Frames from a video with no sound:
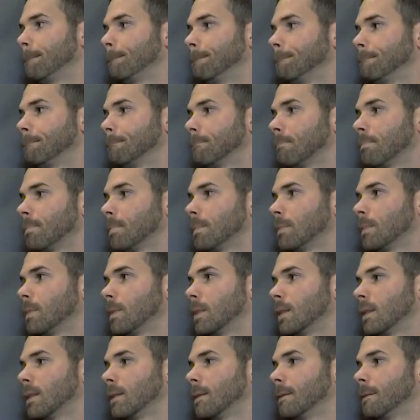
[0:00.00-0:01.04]

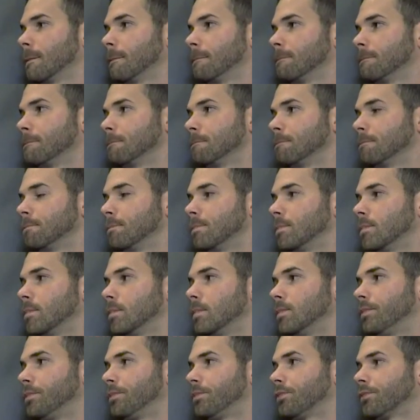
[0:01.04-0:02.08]

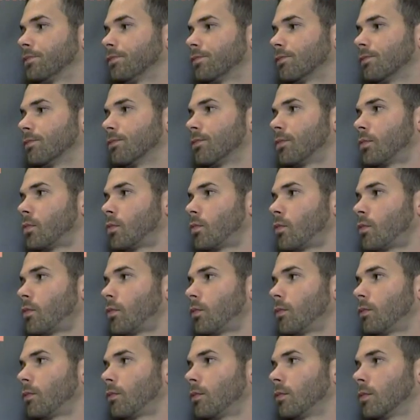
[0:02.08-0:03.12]

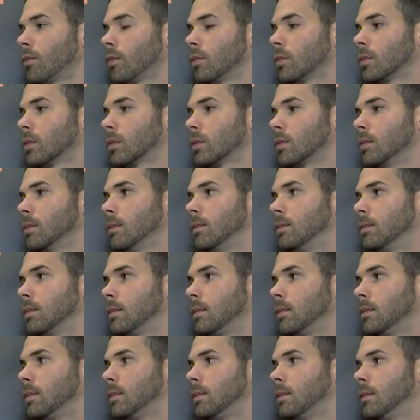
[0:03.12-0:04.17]

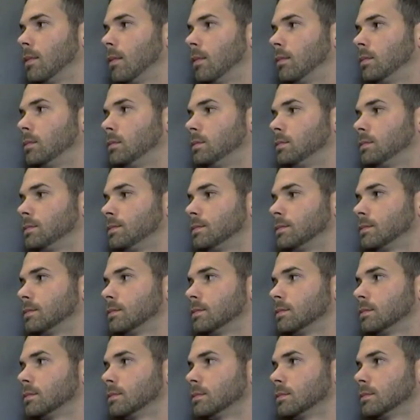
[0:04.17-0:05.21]

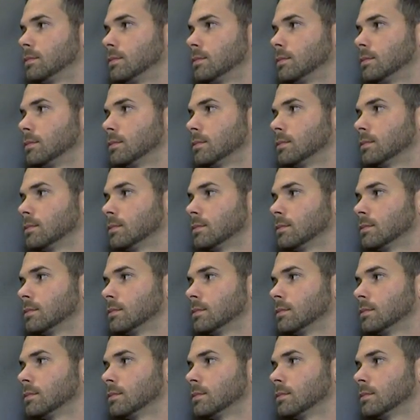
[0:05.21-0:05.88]
[no speech]